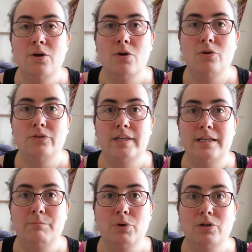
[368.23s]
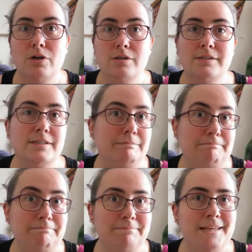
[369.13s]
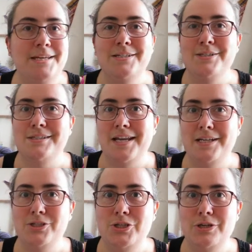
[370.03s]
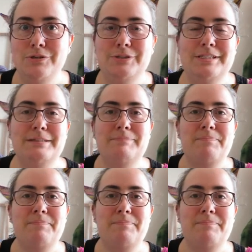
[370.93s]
on the podcast, so stay tuned.